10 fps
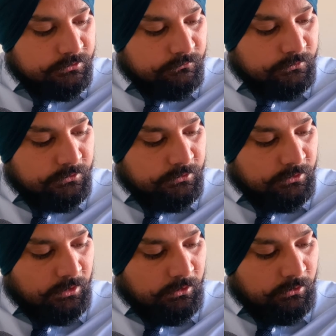
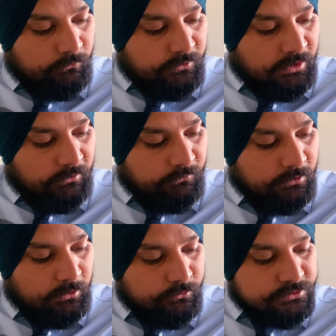We have
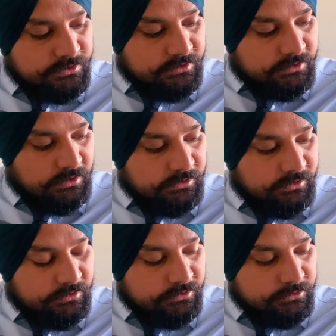now seen that the
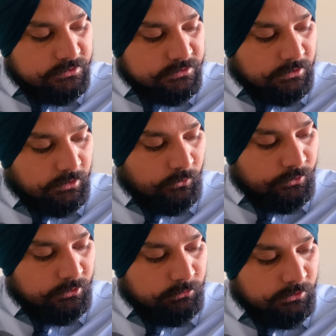integers are
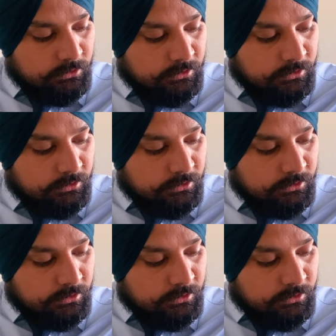countable,